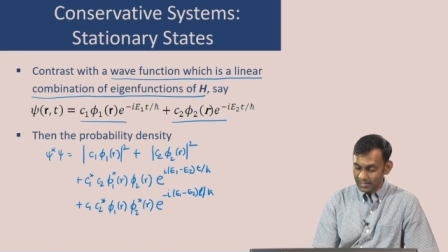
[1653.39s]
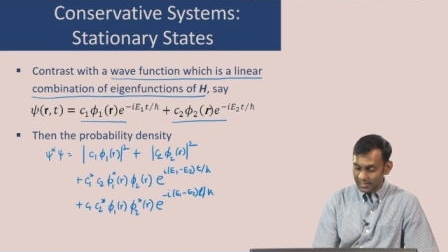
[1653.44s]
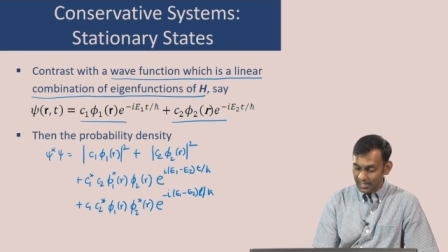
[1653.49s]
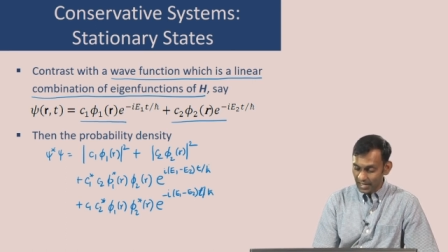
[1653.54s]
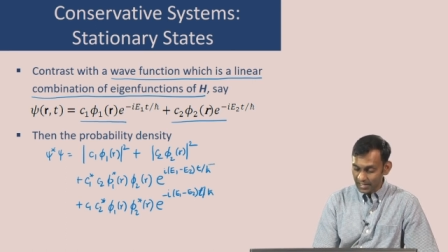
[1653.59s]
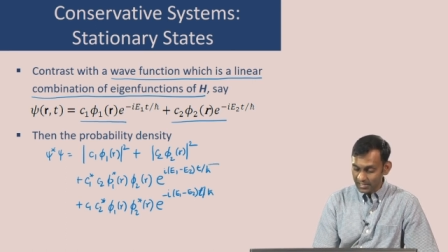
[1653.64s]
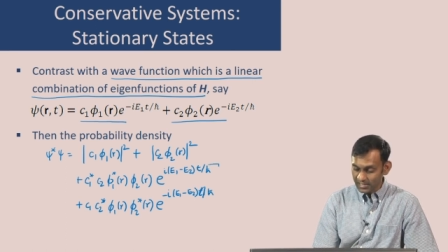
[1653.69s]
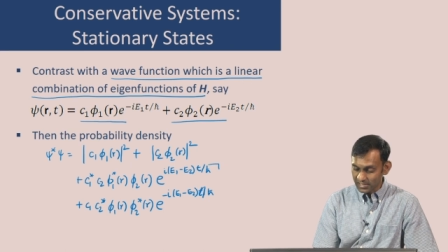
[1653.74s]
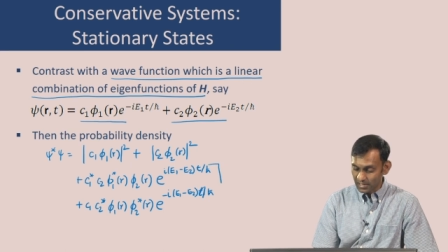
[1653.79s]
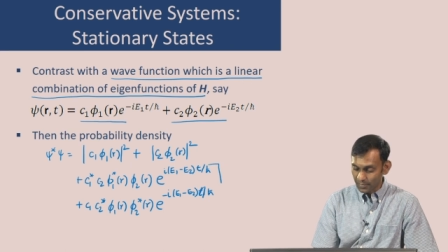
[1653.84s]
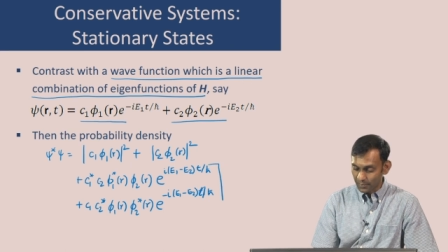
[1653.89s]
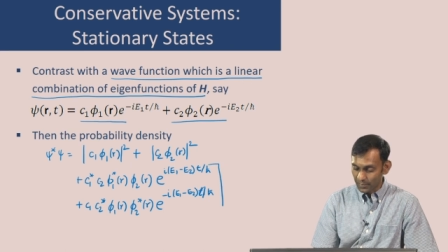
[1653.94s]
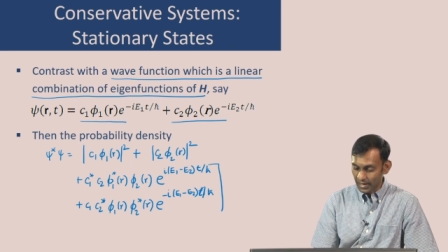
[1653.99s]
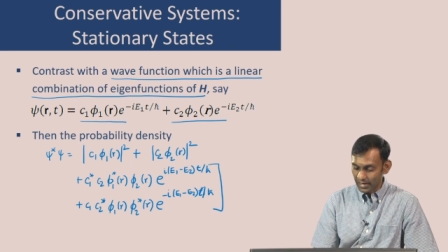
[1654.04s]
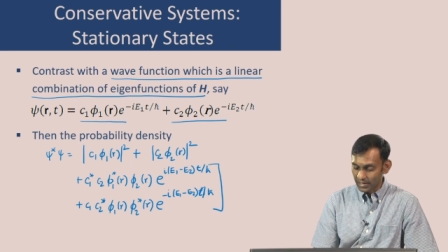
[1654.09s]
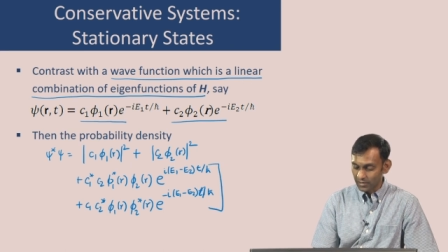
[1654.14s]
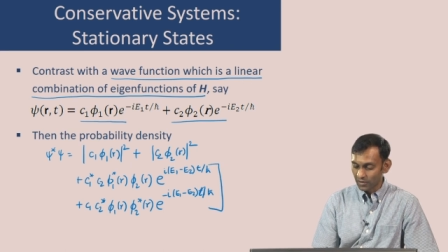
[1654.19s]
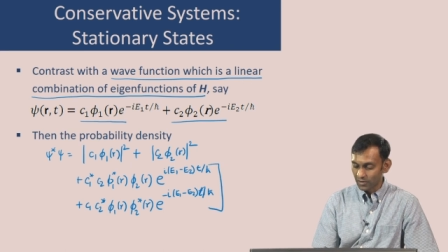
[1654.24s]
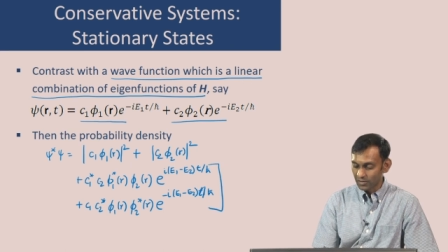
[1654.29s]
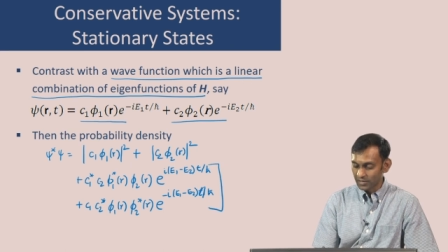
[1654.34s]
does
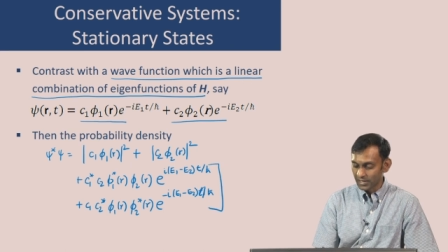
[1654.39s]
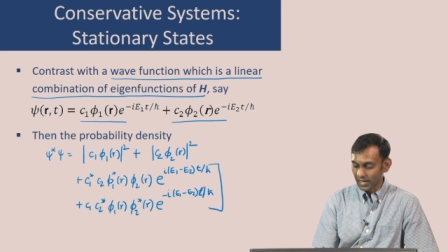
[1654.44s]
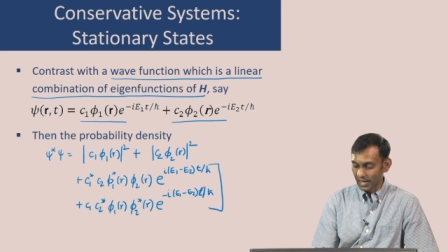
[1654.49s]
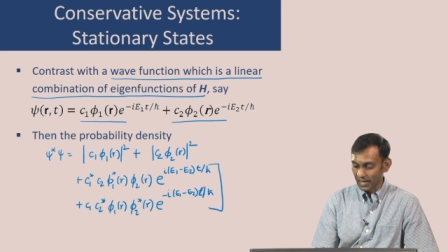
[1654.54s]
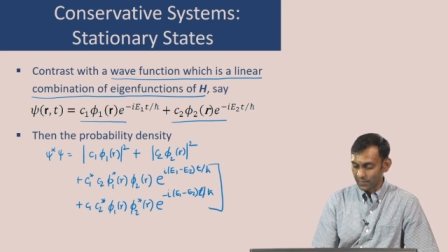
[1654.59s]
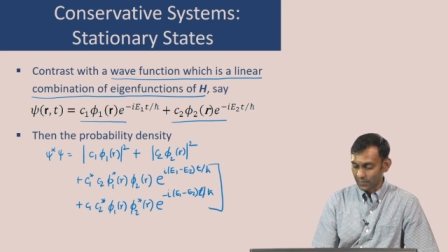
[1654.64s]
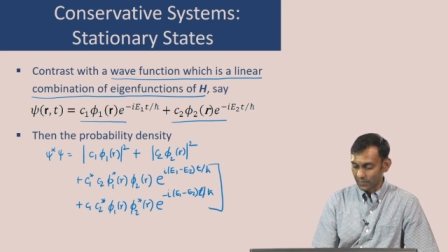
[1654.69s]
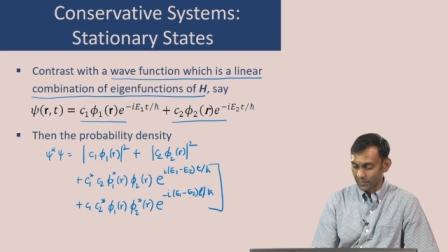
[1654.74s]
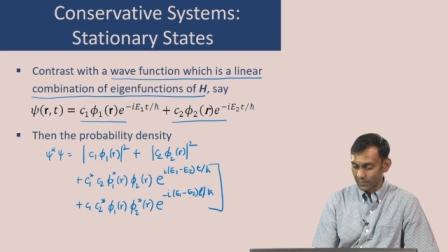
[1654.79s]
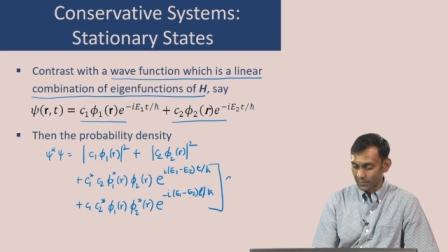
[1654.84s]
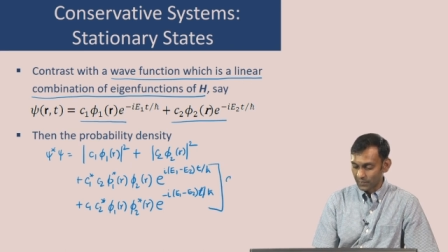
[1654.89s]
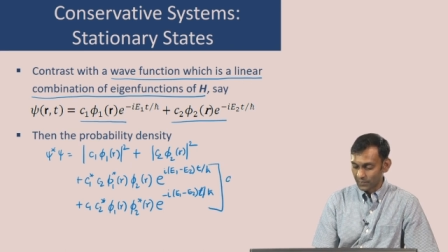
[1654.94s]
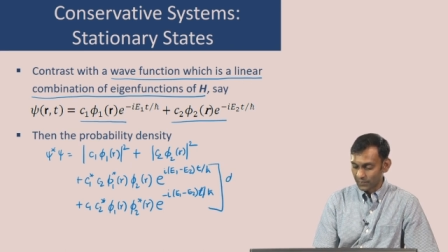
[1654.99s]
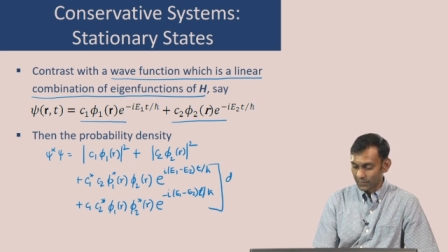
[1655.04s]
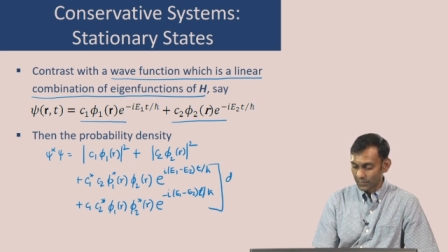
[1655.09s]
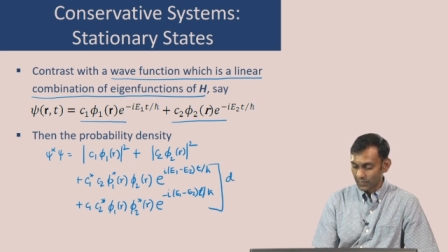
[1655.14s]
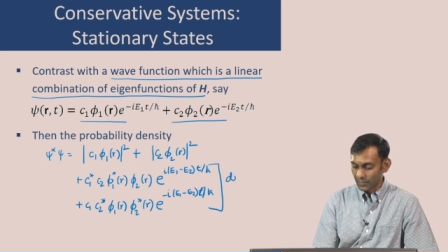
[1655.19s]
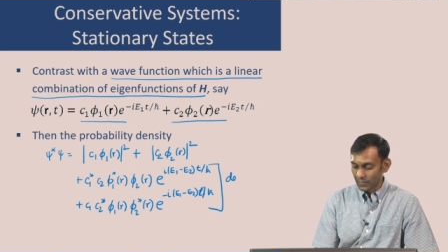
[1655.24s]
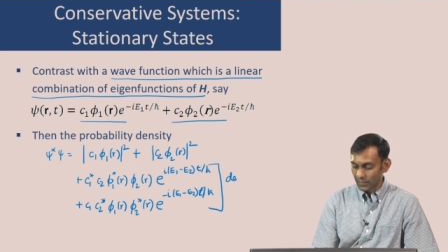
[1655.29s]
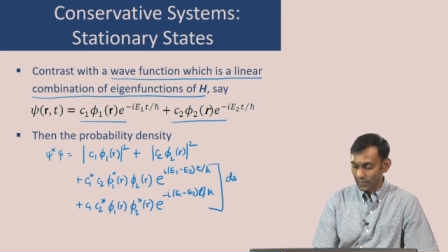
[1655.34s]
depend on time
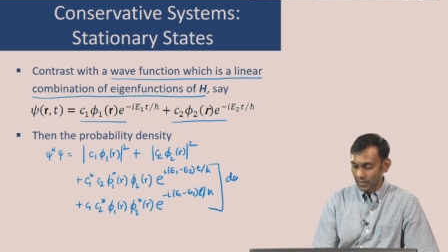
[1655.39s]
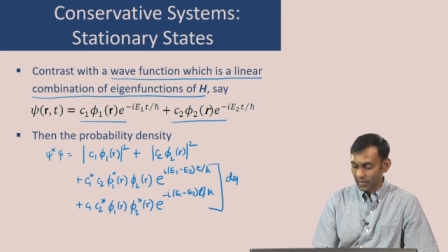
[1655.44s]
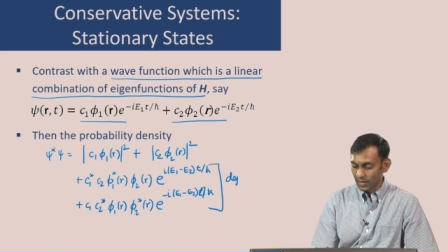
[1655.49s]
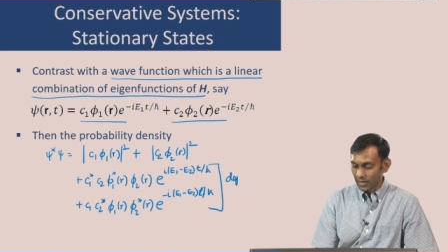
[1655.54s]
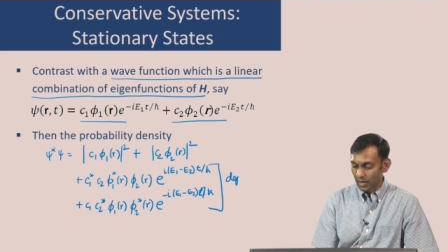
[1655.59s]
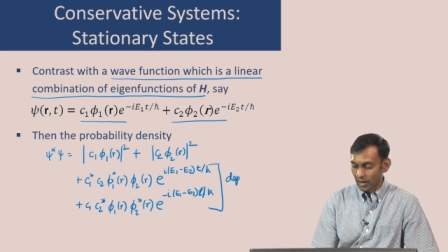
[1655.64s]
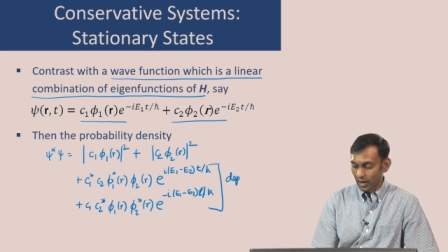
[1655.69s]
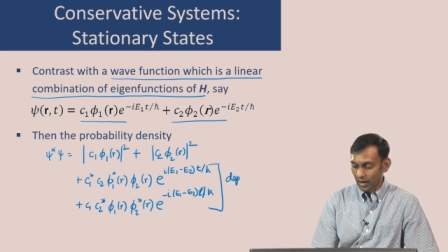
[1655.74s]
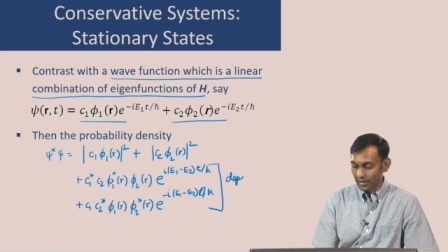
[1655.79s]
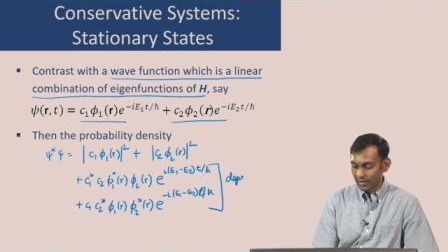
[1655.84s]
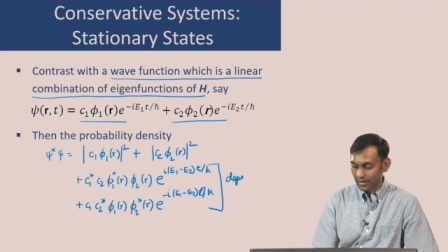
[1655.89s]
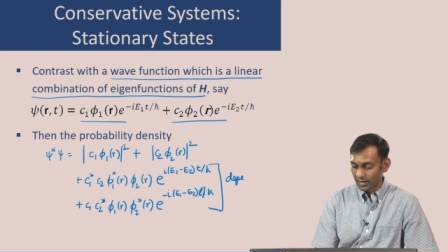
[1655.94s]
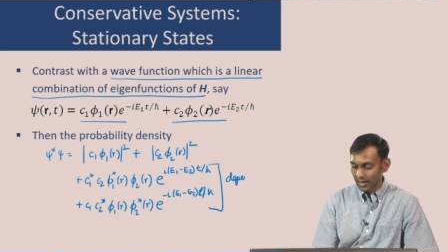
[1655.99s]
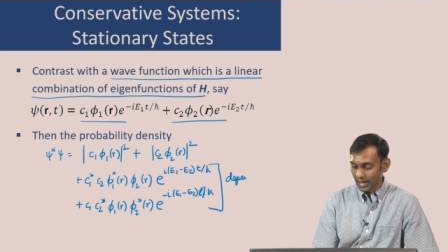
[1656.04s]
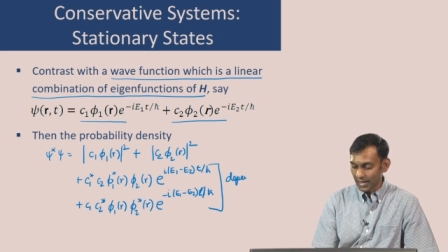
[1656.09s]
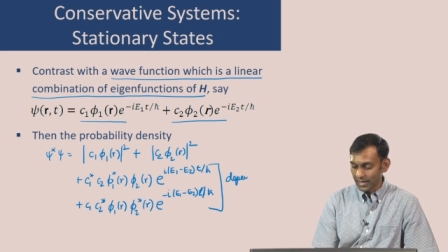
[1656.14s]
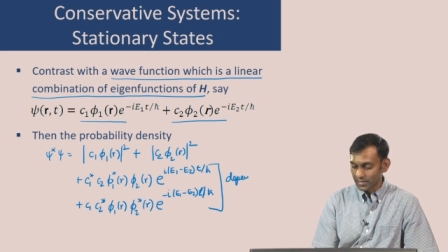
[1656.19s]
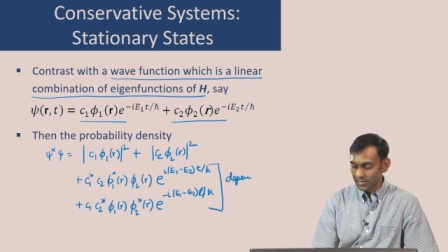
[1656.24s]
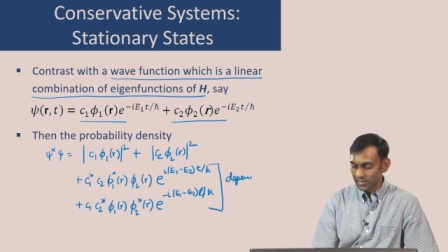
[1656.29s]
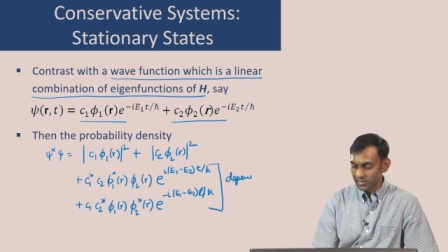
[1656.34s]

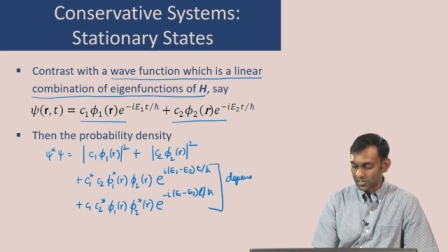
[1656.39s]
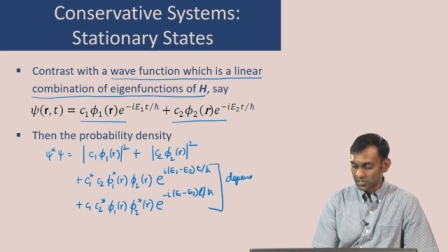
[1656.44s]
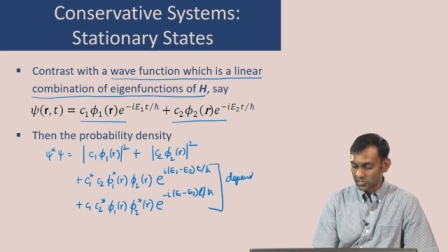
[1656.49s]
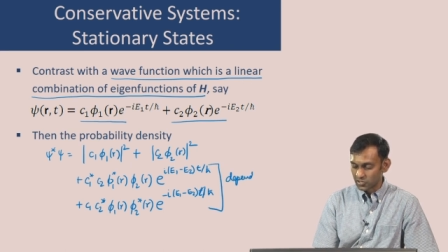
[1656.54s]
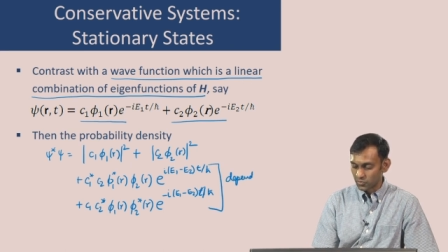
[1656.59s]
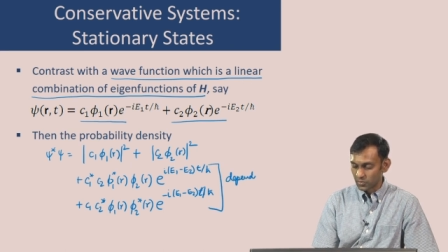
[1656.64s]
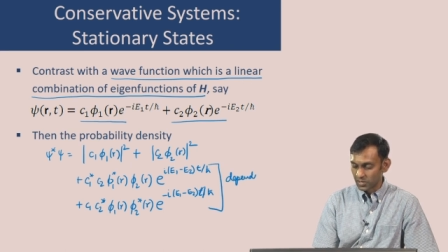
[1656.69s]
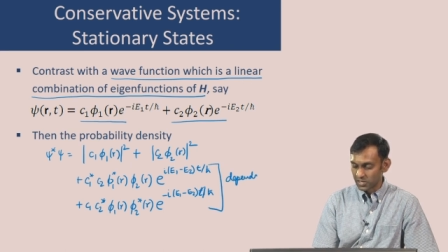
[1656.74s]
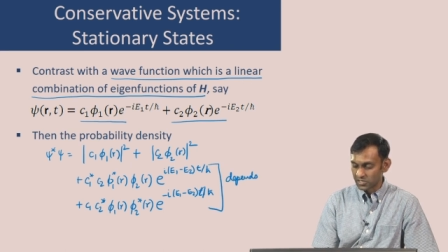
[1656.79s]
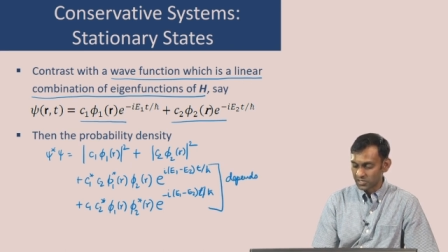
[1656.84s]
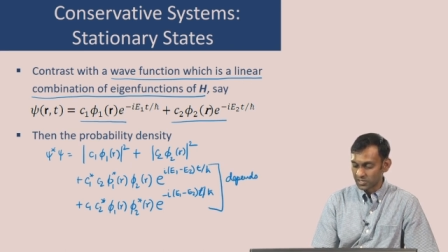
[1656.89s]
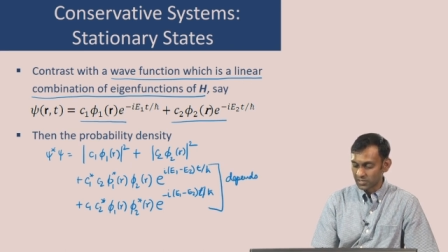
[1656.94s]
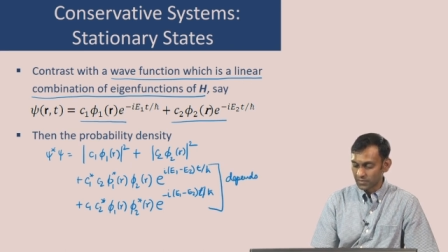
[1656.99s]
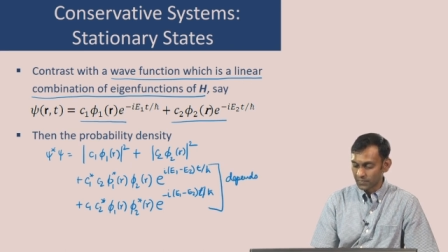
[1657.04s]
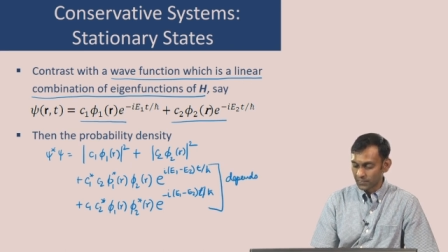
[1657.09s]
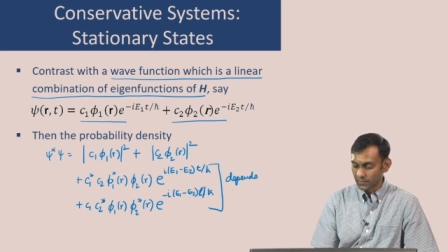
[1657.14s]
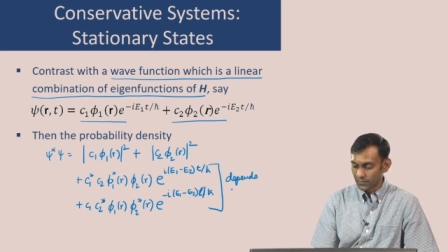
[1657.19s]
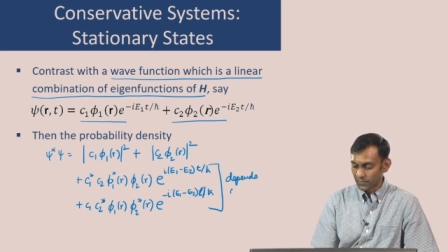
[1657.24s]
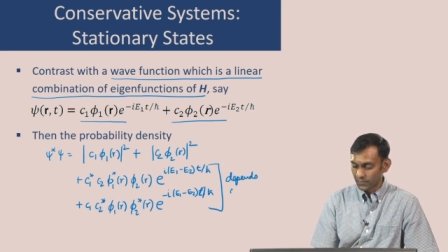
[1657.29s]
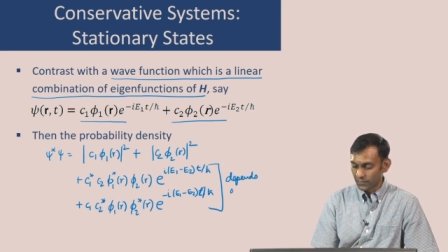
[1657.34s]
unlike the situation